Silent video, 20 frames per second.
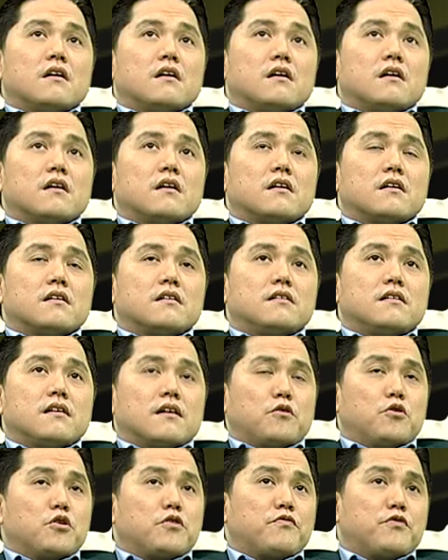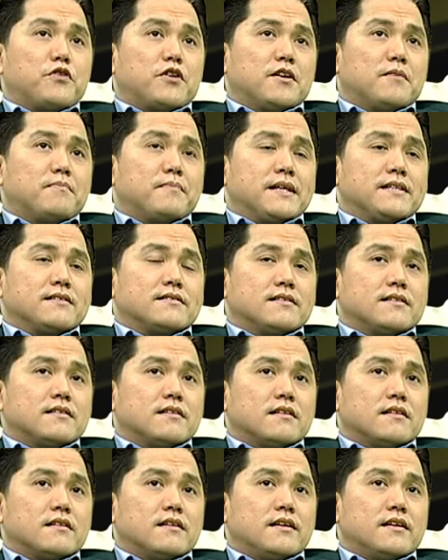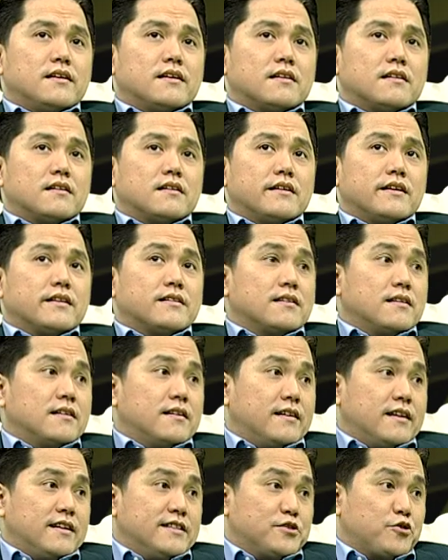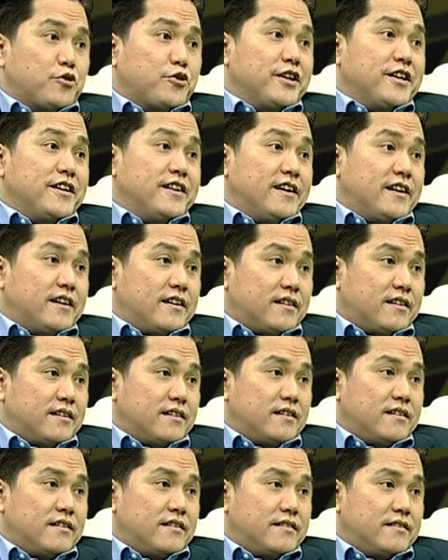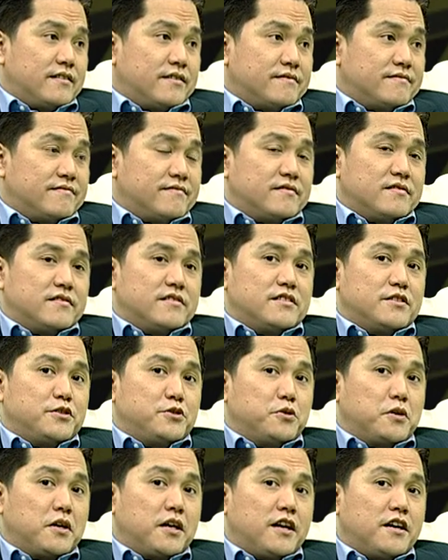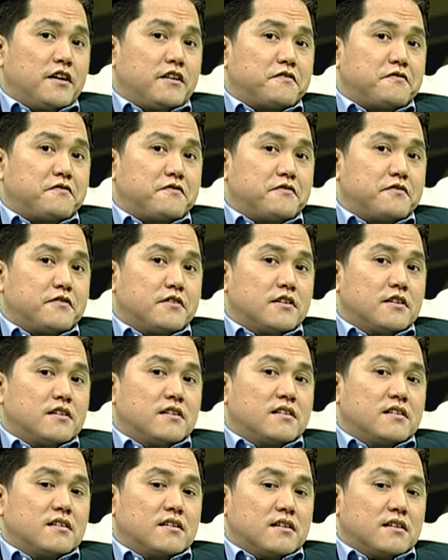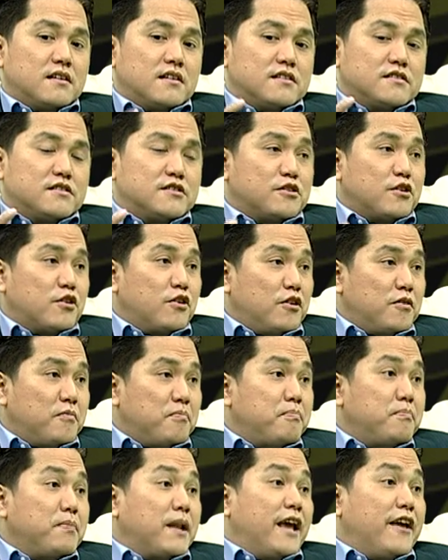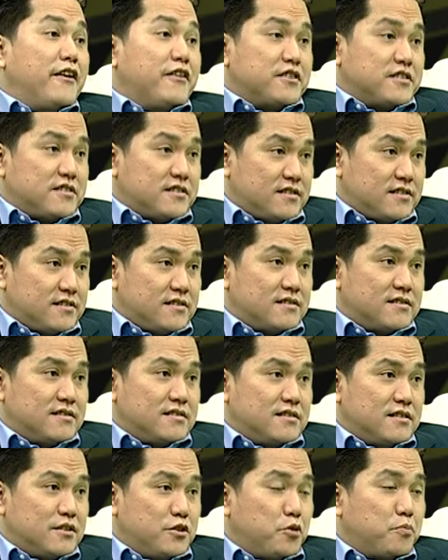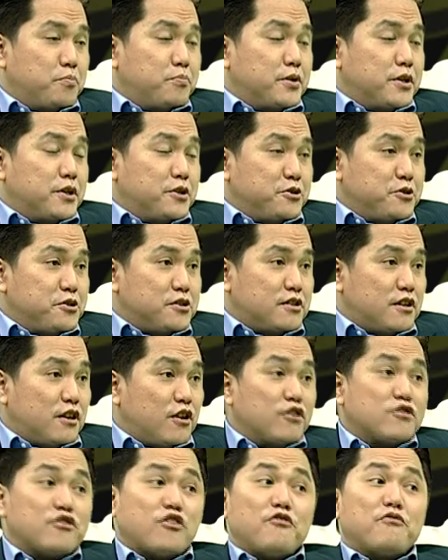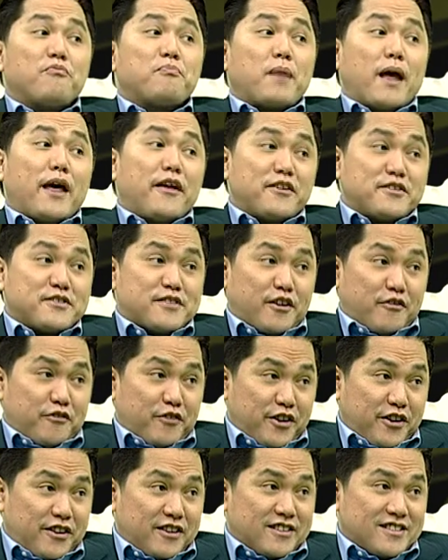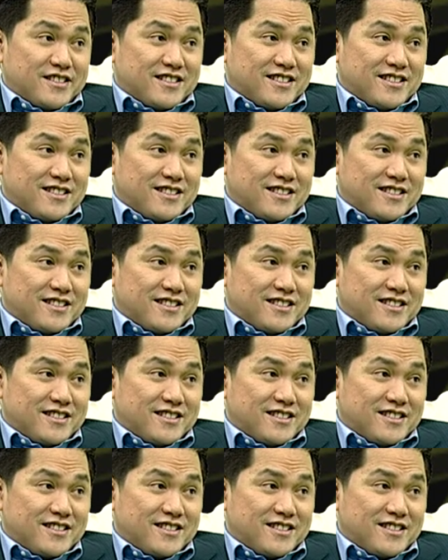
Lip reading: The good fundamental in Italy is already there. You have strong players. You produce a lot of players every year.